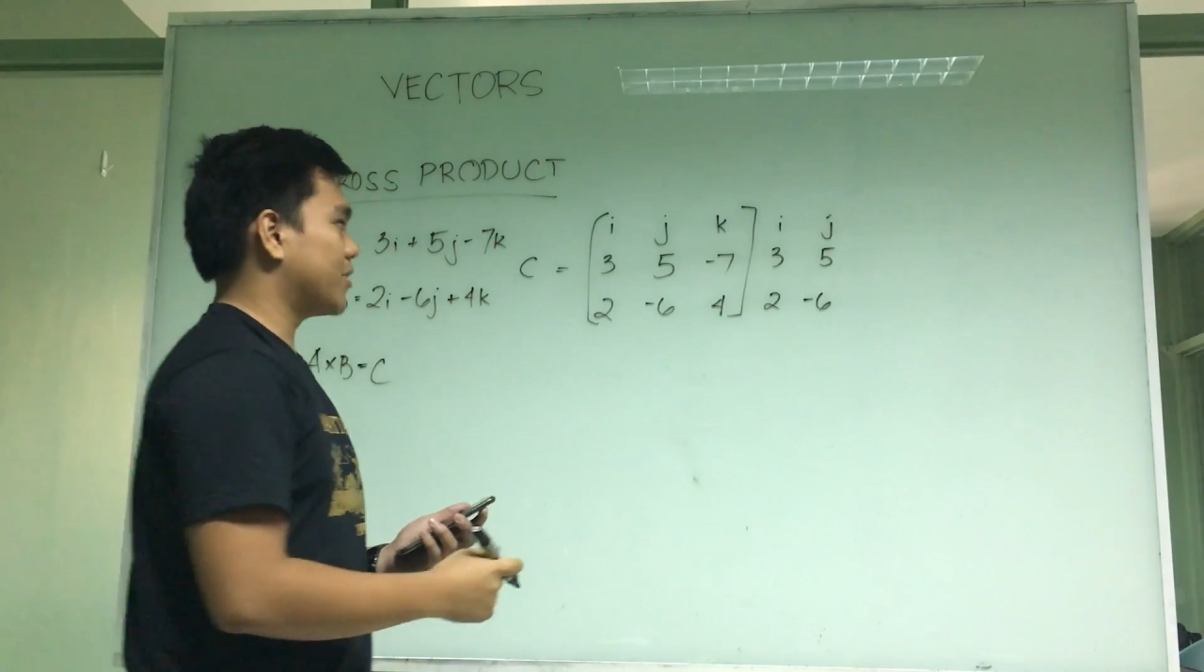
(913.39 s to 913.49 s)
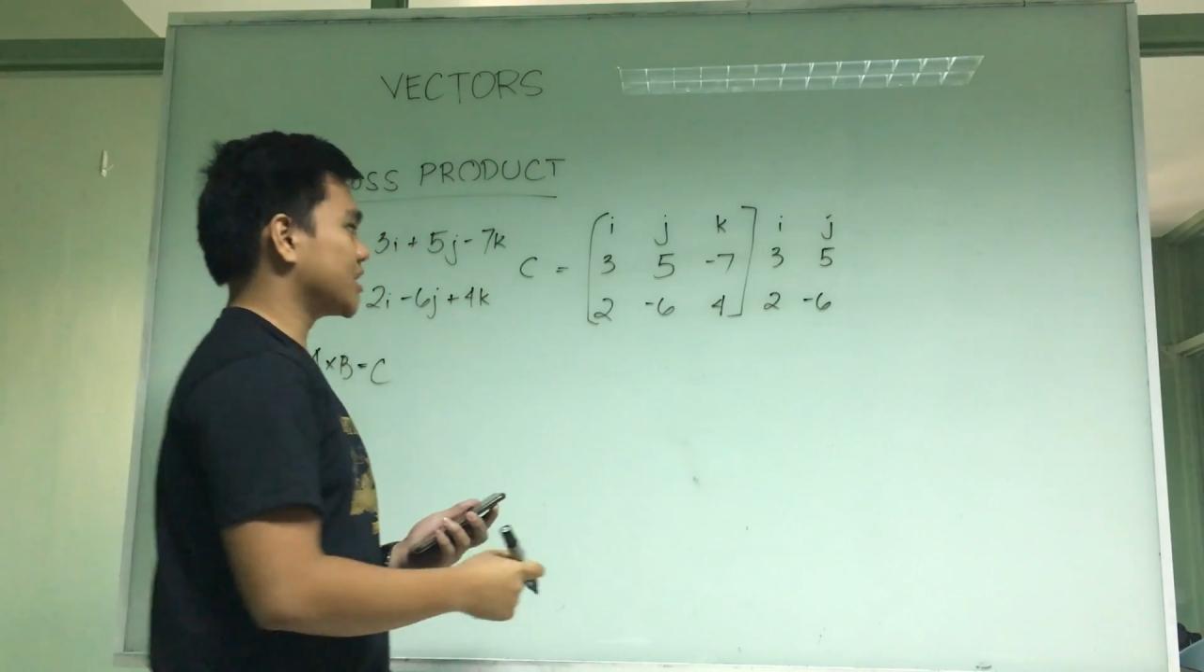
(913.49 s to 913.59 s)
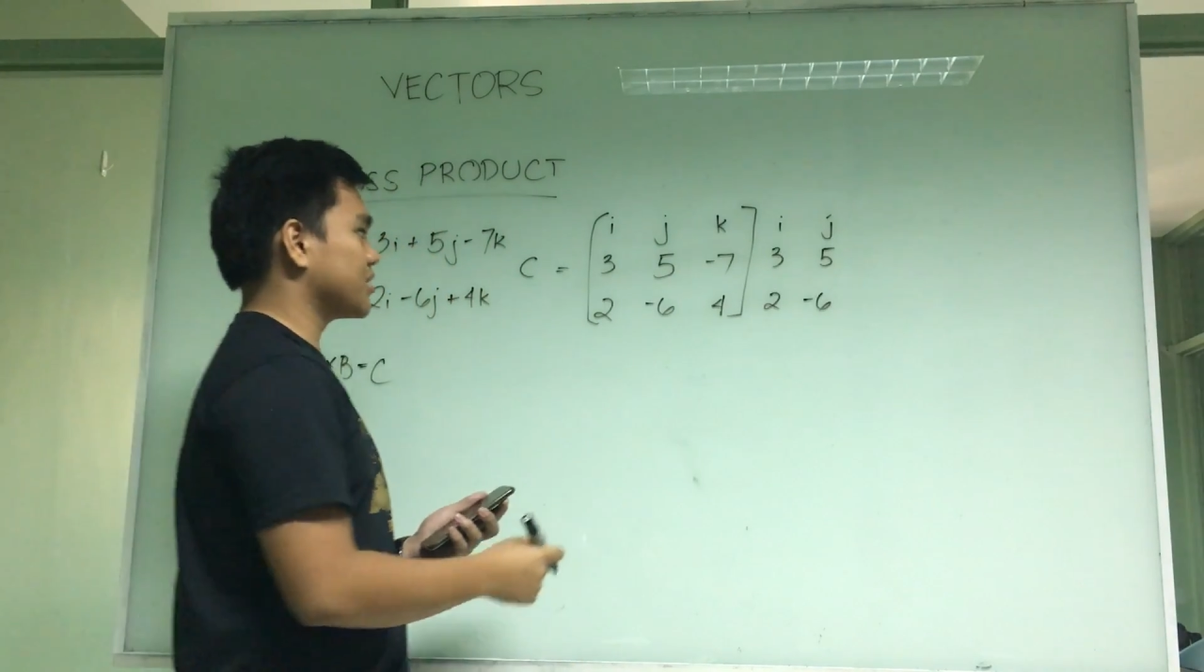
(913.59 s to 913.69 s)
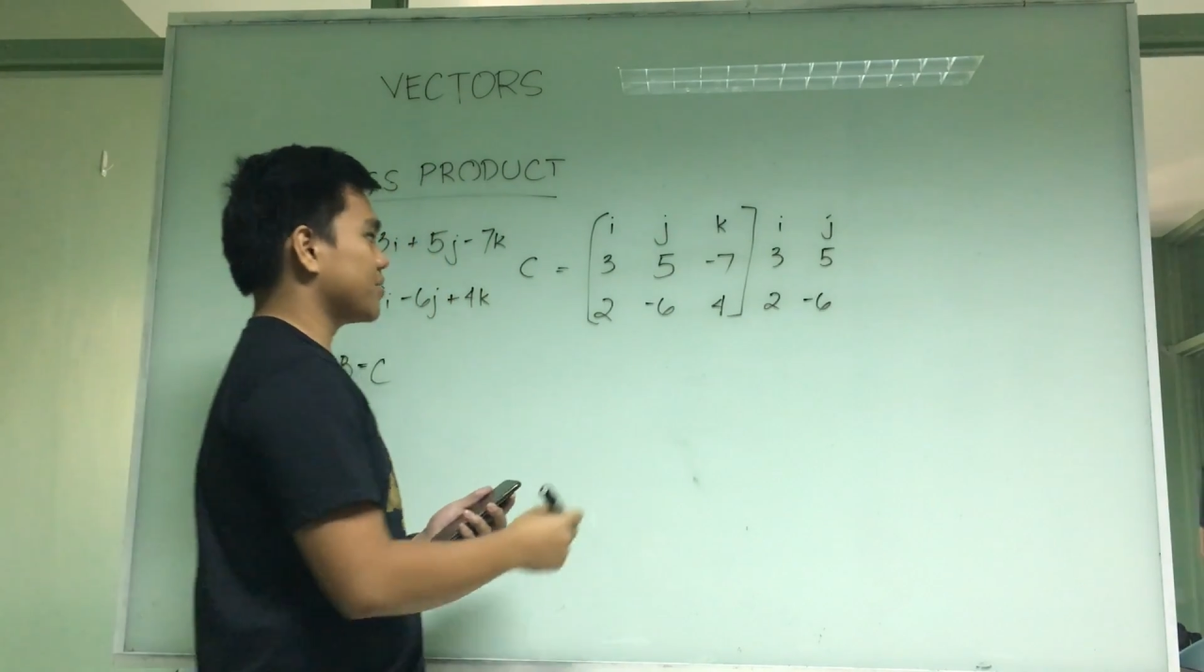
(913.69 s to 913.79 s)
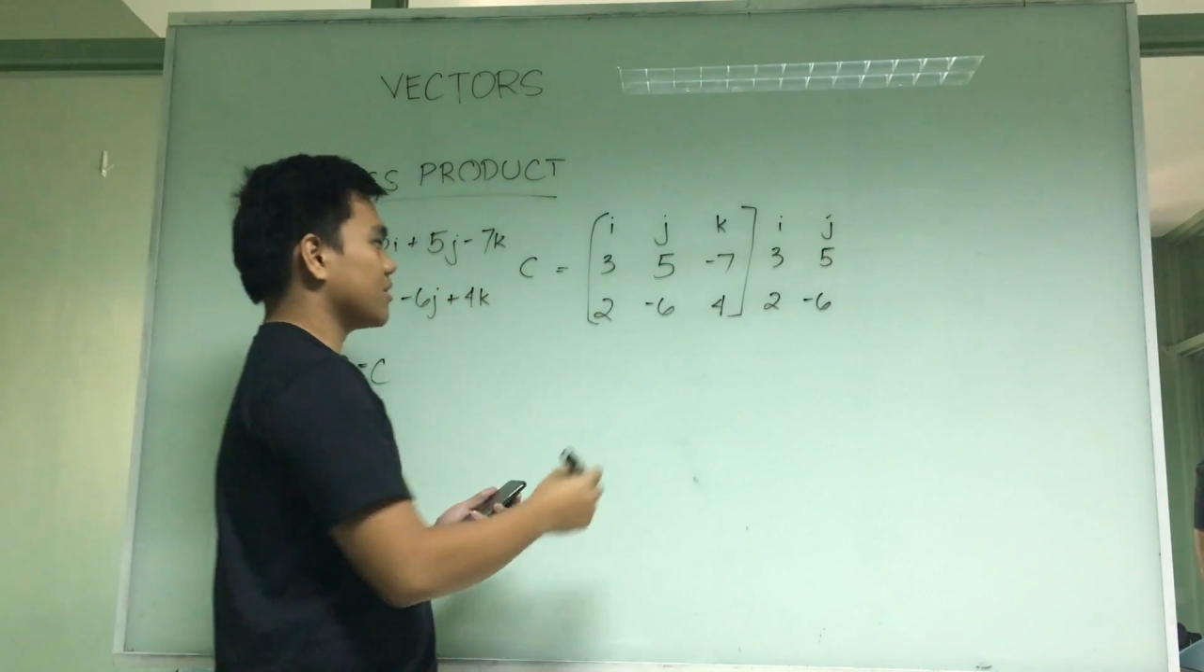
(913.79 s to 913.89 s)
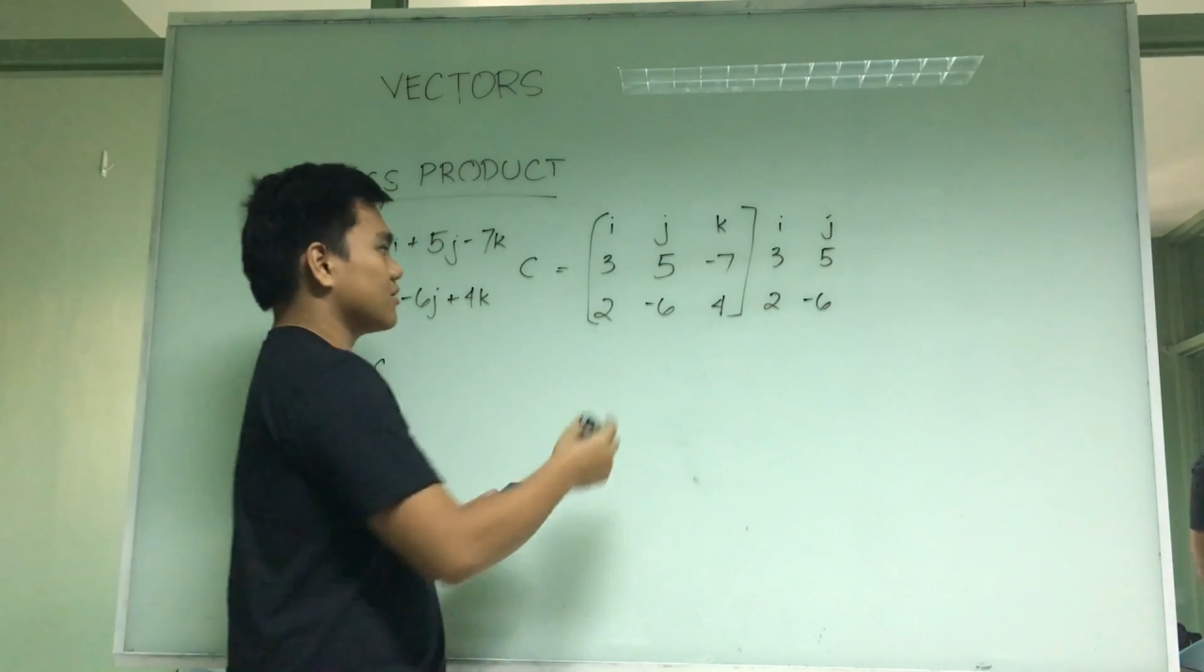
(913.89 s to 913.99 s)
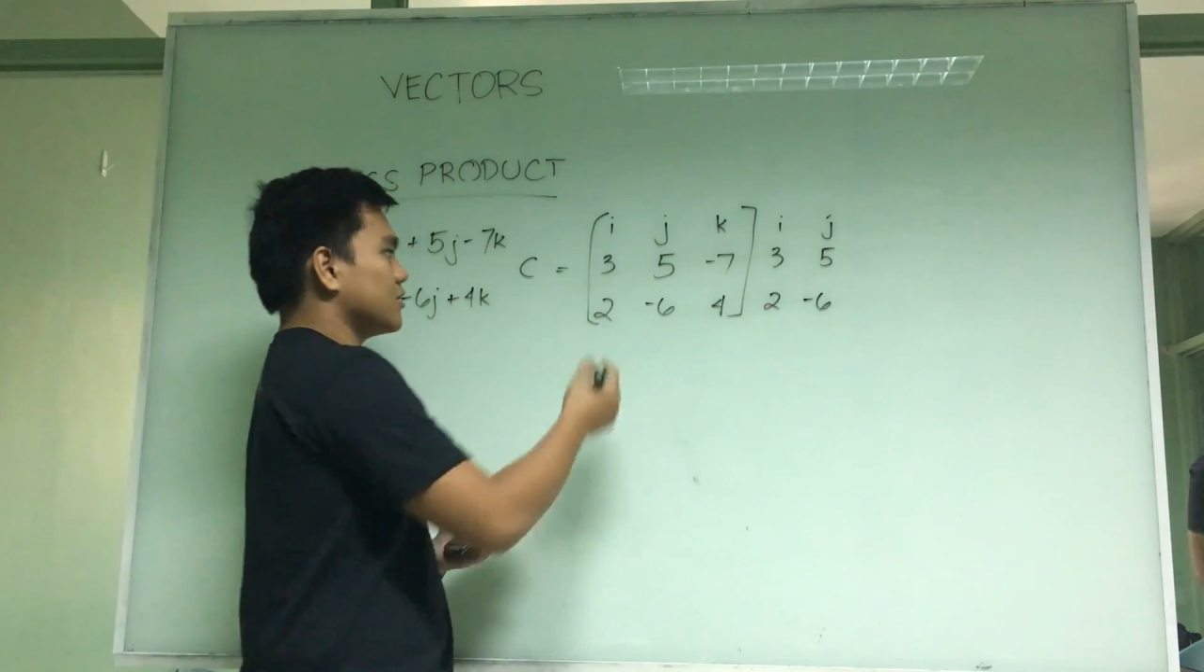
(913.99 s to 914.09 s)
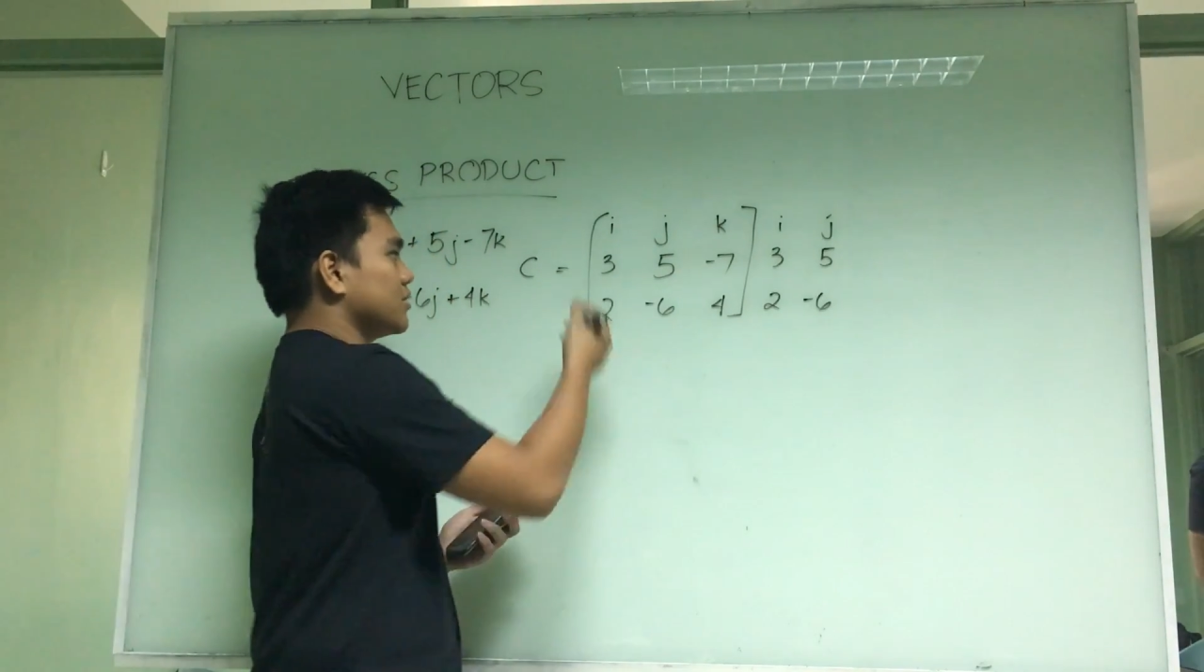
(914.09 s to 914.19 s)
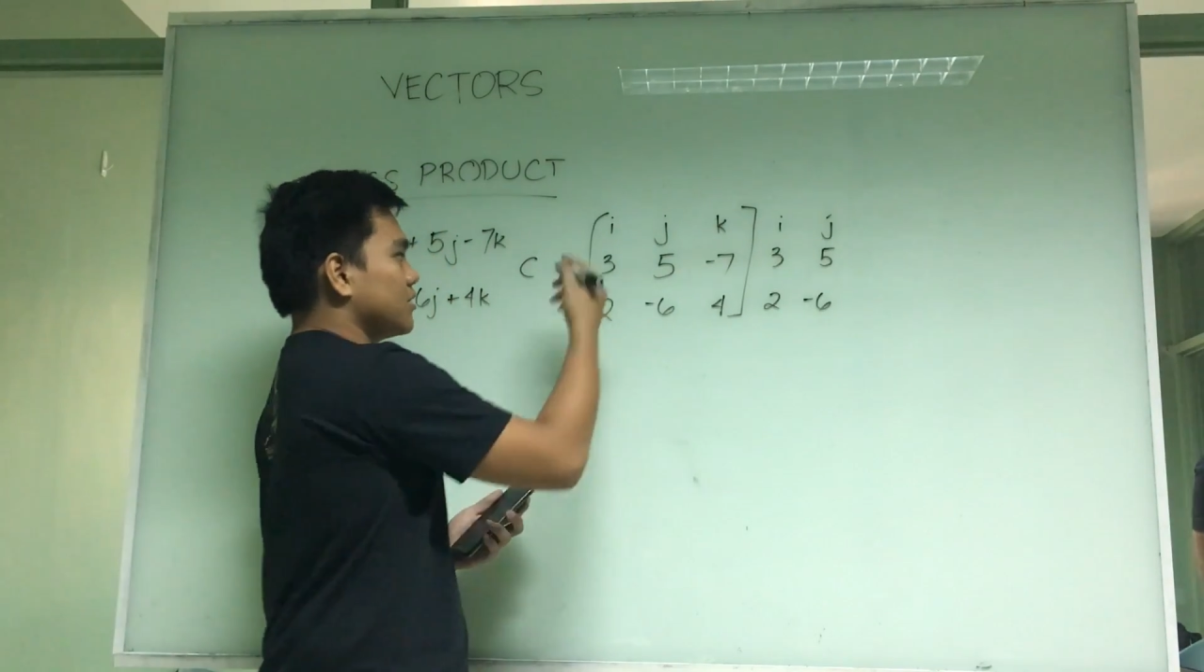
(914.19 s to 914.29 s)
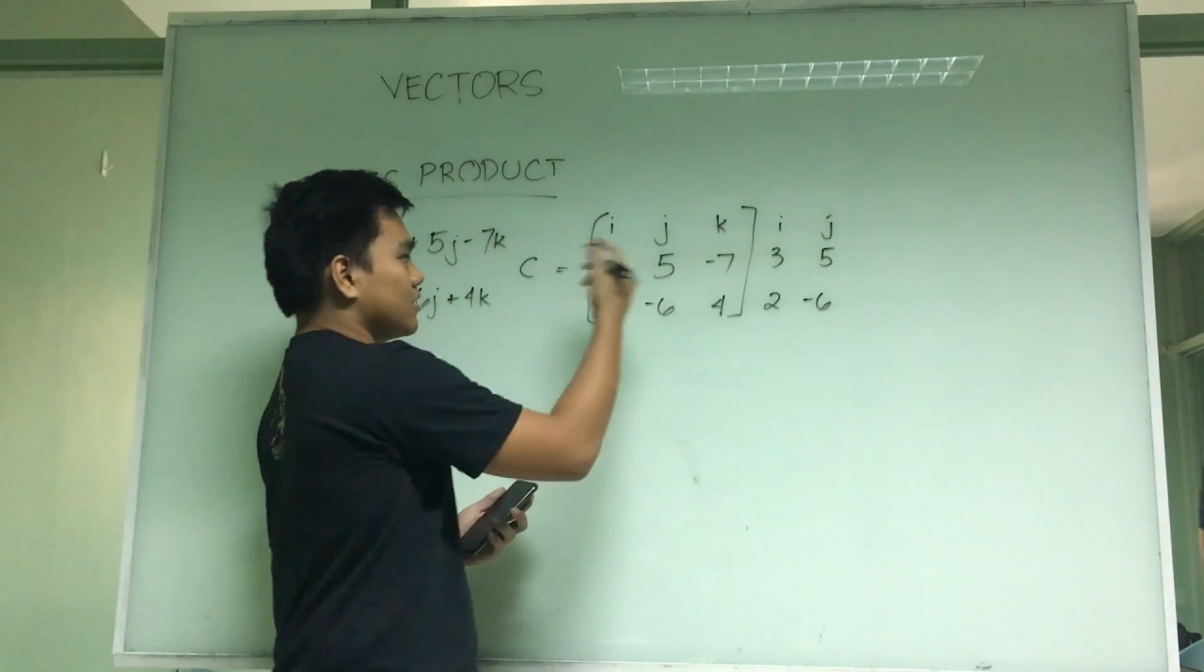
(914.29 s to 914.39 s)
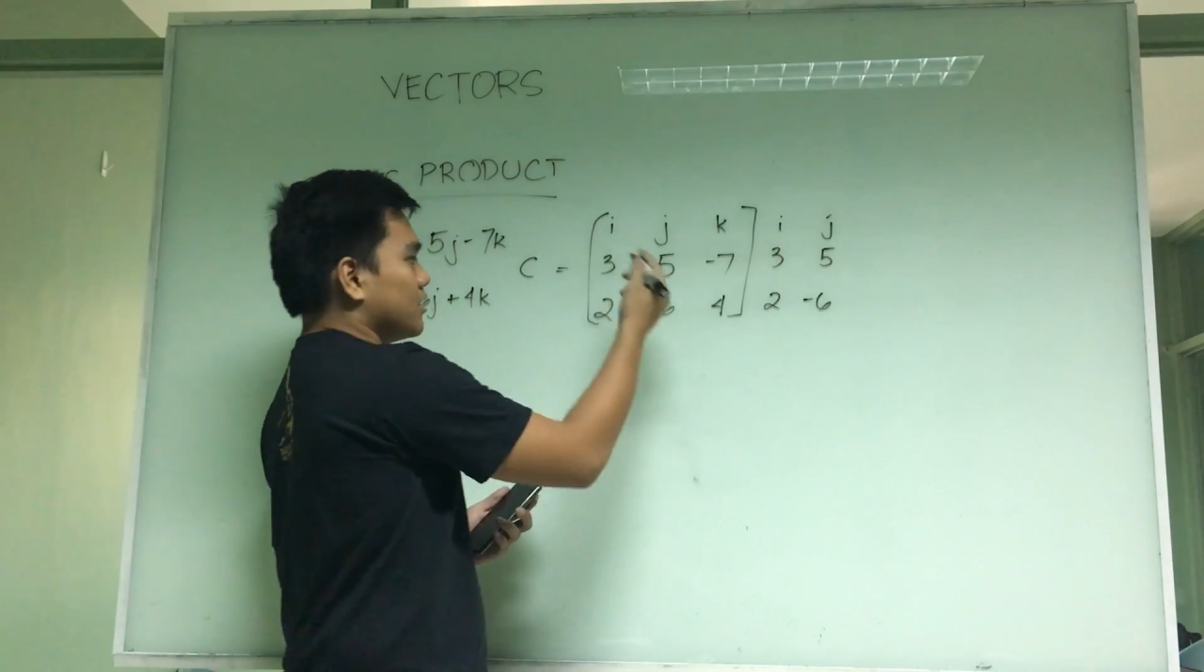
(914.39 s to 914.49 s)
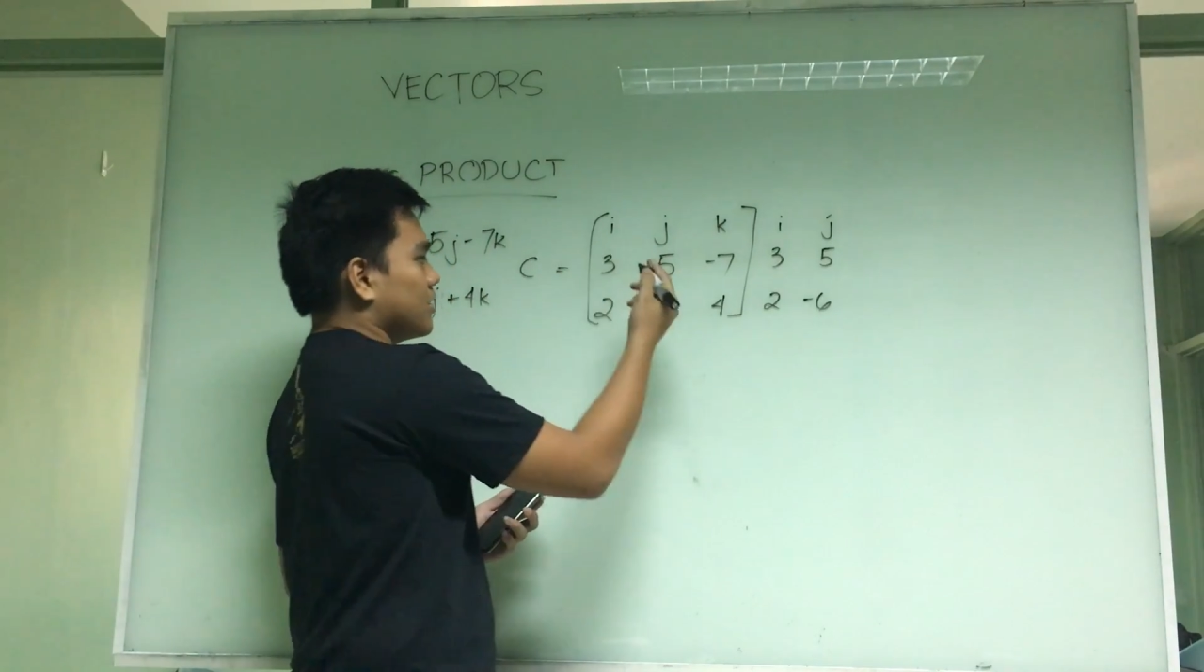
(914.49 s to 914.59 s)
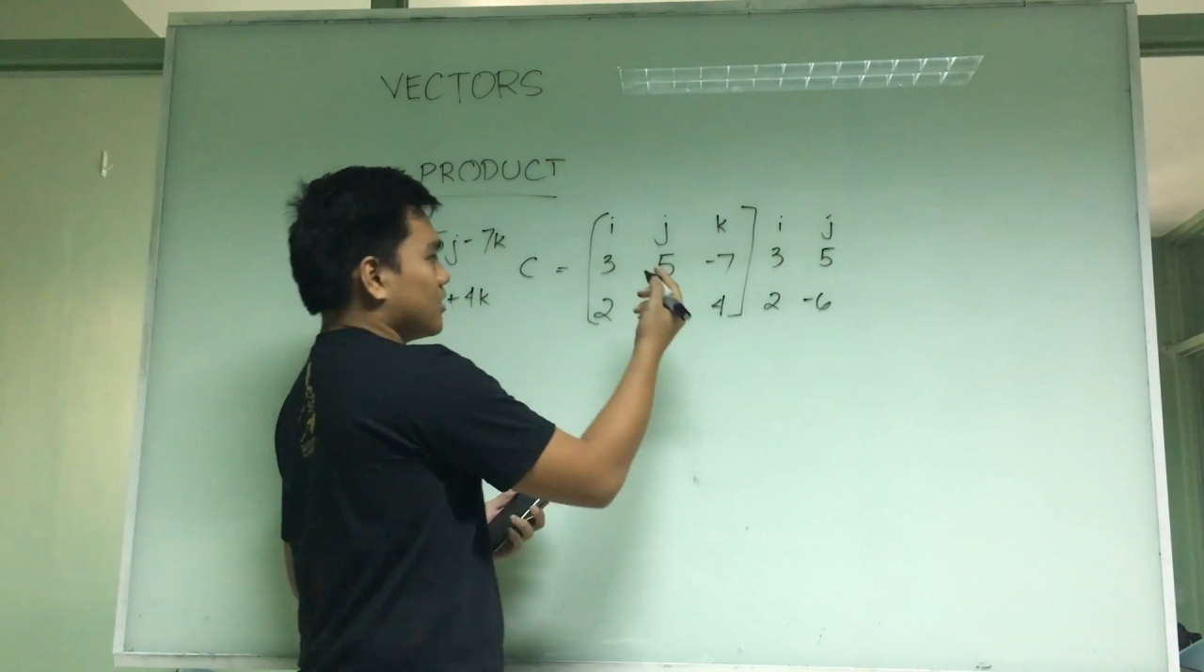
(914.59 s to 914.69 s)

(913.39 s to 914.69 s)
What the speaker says: batch method,